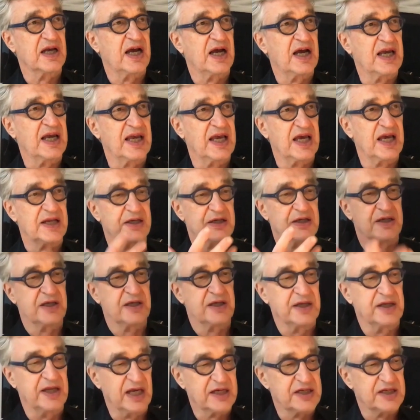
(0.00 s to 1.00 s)
I had a
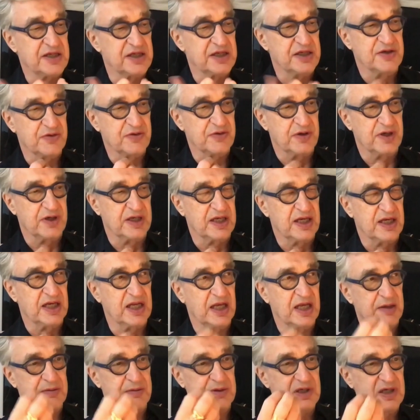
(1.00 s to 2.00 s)
connection to it and
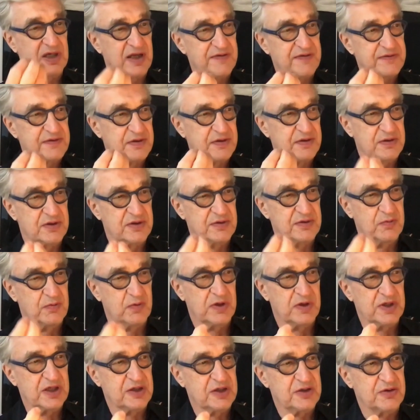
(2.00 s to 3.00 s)
I would love to,
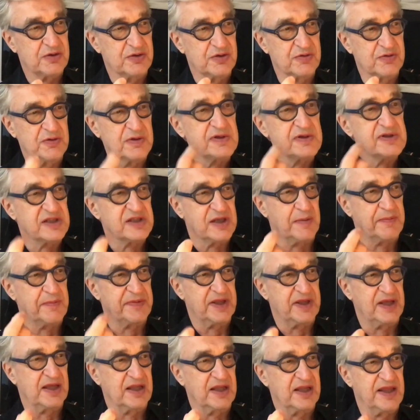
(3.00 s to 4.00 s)
wanted to do
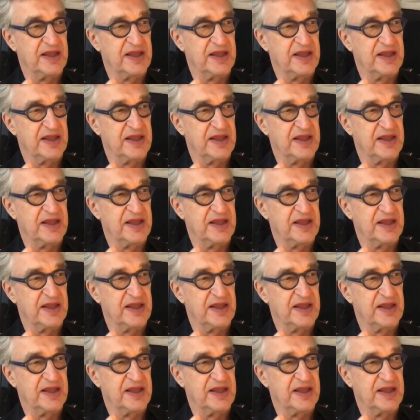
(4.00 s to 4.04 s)
something